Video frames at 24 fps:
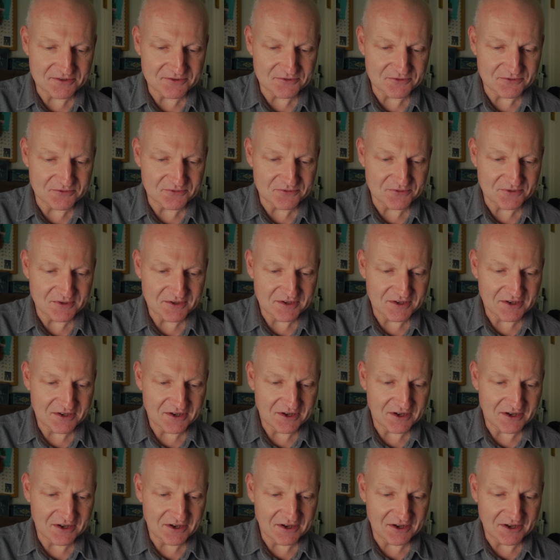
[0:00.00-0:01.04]
of
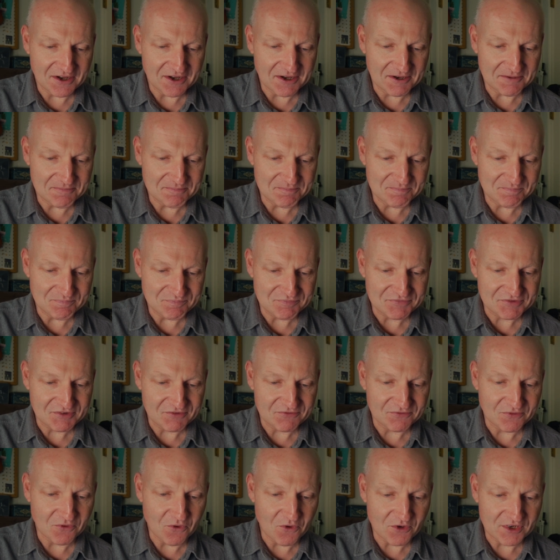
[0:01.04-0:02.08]

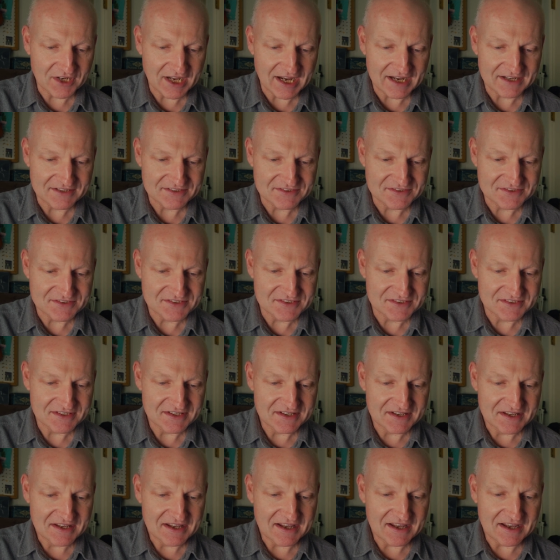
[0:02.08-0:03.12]
forecasts,
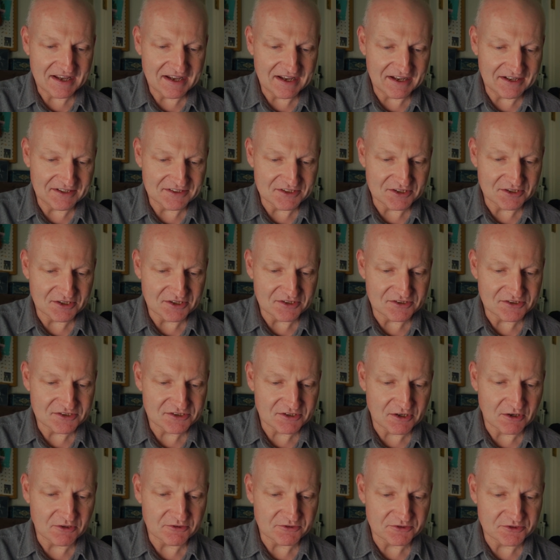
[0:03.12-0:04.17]
and you can
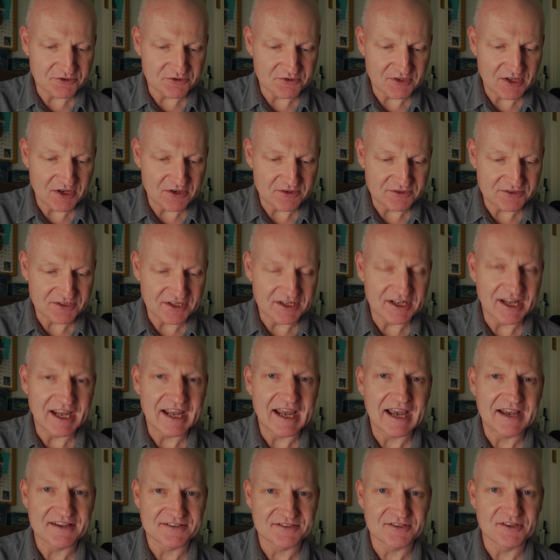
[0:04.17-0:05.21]
scroll through those, and it
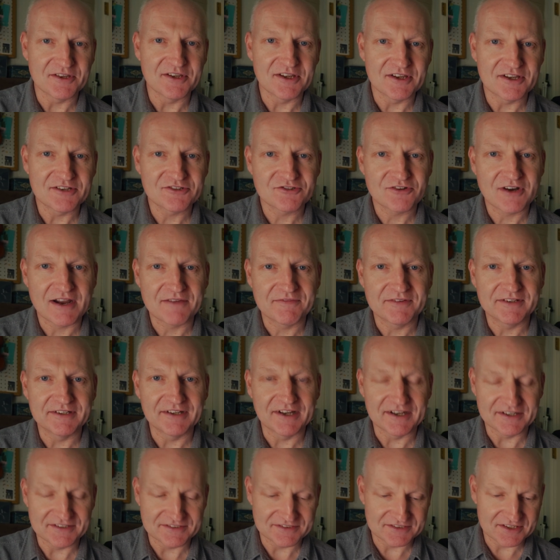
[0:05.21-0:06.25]
has a traffic
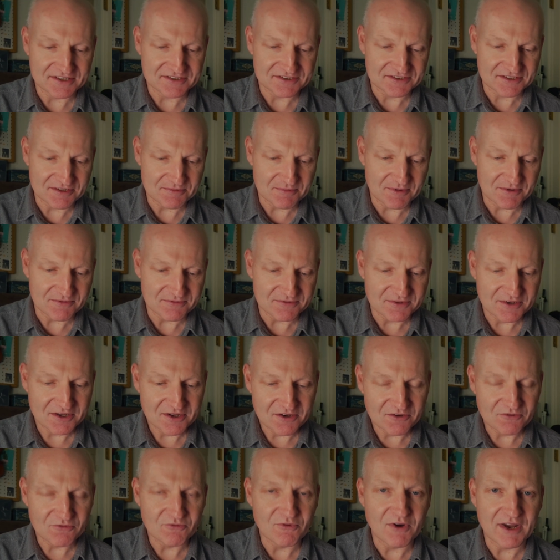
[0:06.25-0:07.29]
light system of
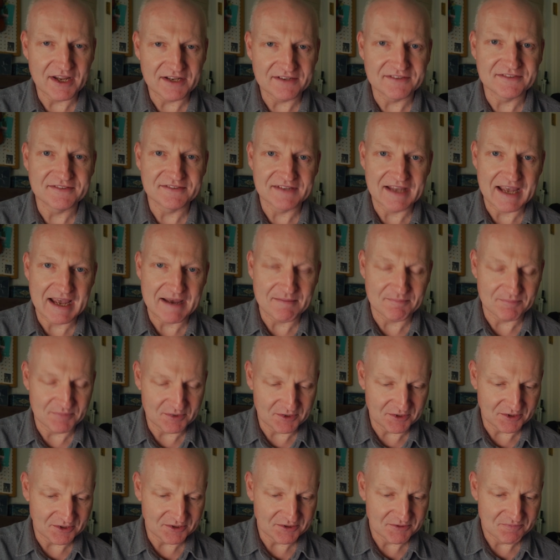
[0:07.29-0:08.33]
reds,
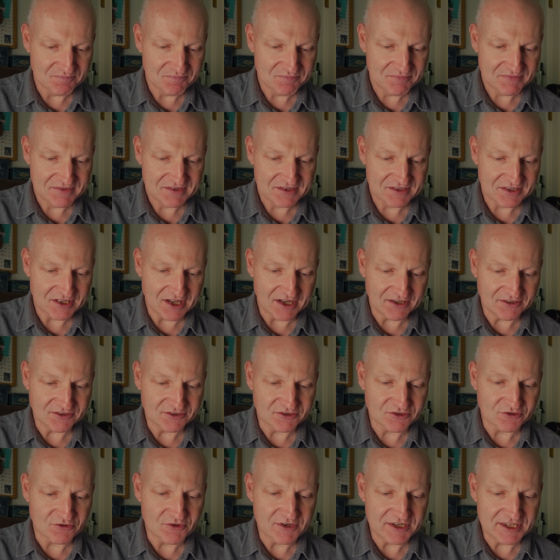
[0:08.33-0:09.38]
amber,
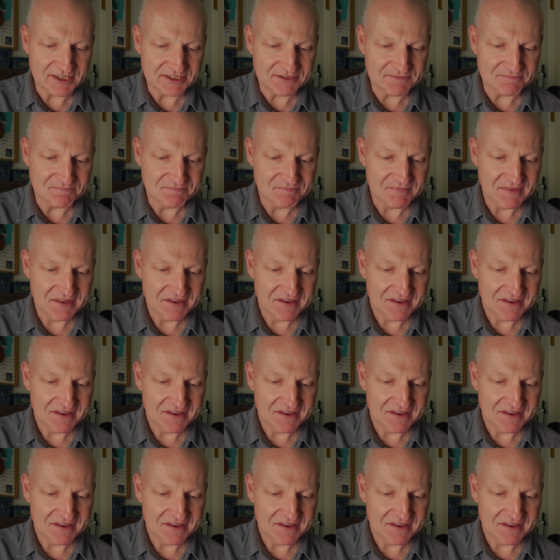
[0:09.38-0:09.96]
and green.